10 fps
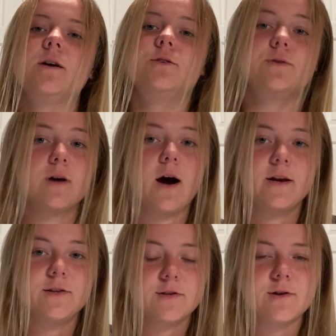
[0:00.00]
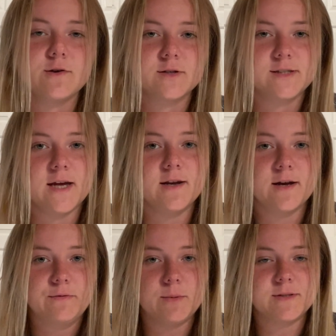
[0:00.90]
to the audience's understanding
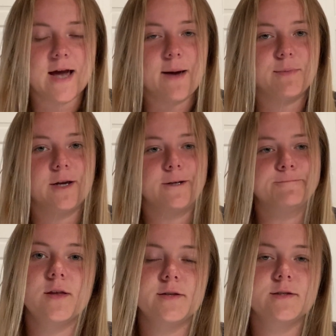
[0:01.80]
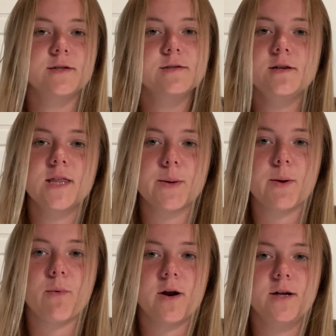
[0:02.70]
of what was happening. This is the scene that we
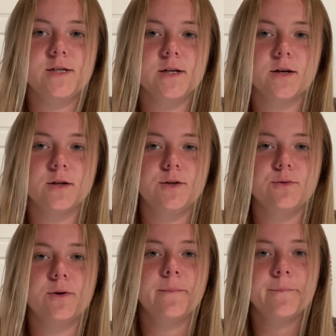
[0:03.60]
wanted to include.